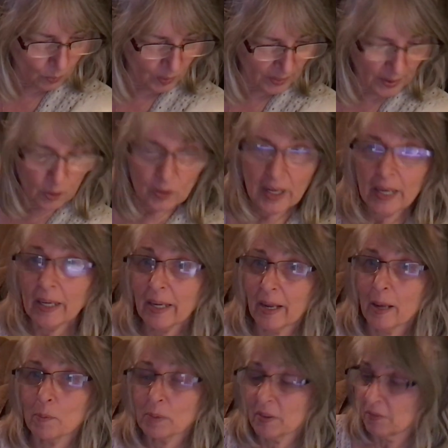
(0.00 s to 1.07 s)
without any
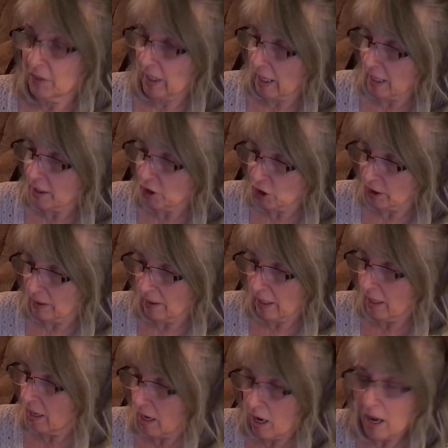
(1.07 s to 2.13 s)
amplification, the
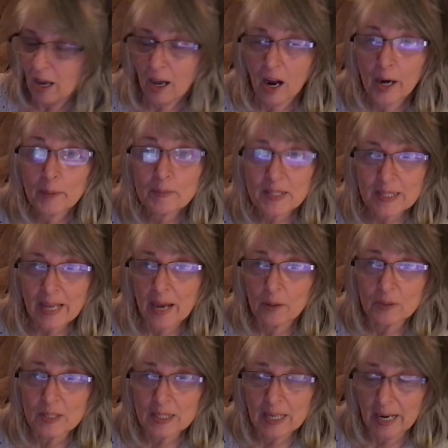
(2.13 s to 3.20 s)
harp
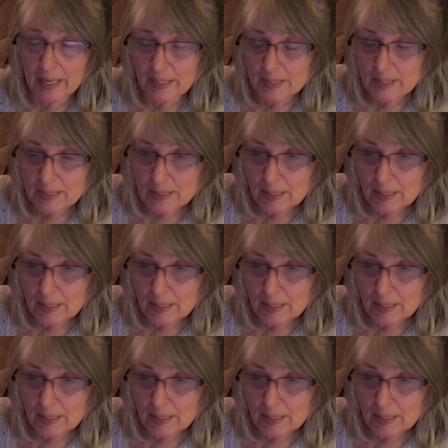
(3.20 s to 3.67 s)
sounds nice.